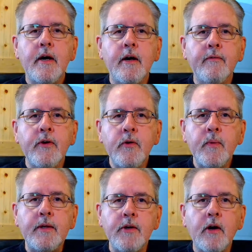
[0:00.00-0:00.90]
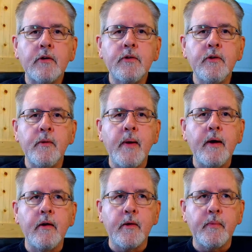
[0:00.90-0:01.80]
of who we talked to about
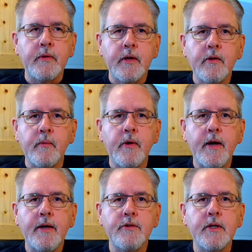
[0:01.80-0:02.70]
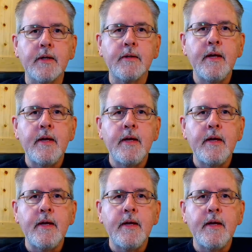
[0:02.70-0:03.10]
on a particular project